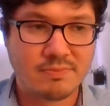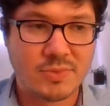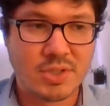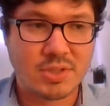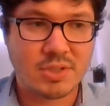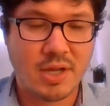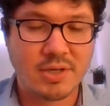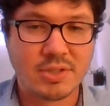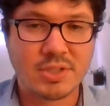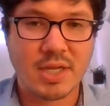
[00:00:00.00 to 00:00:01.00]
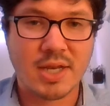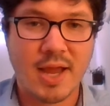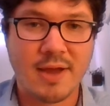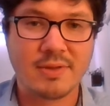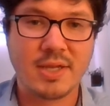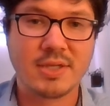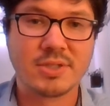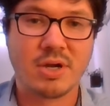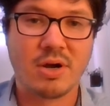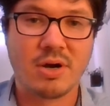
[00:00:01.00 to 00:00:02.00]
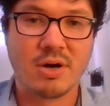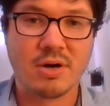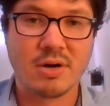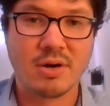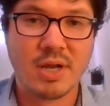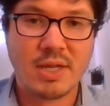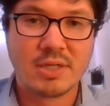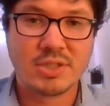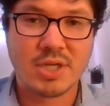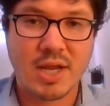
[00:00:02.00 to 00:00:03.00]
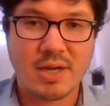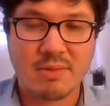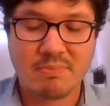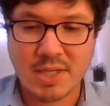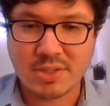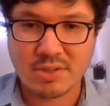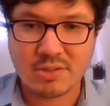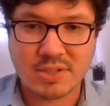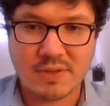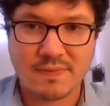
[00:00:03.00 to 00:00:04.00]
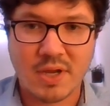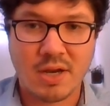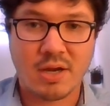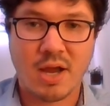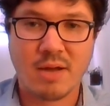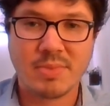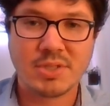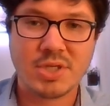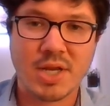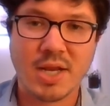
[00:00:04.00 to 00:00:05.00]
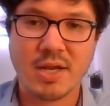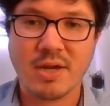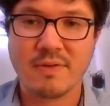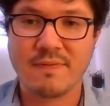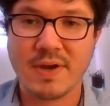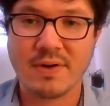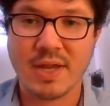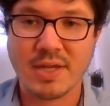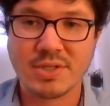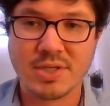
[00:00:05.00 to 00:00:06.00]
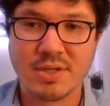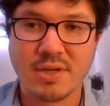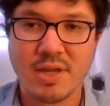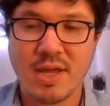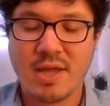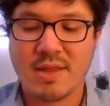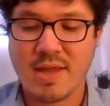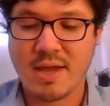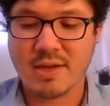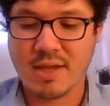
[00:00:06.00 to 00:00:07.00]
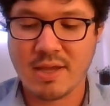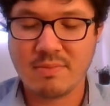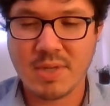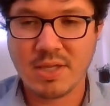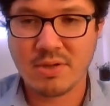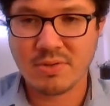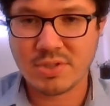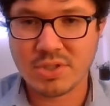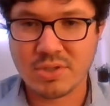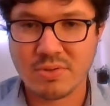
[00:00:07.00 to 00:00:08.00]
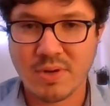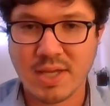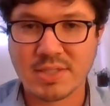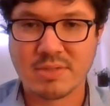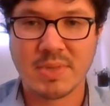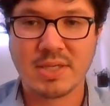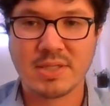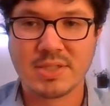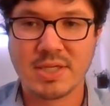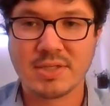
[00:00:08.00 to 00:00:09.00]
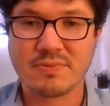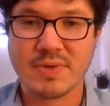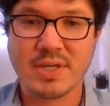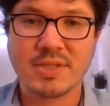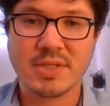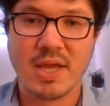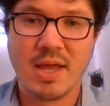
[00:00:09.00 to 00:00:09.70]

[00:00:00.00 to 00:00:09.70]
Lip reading: just understanding how these are genetic measures of common genetic variation that can be used to estimate disease risk.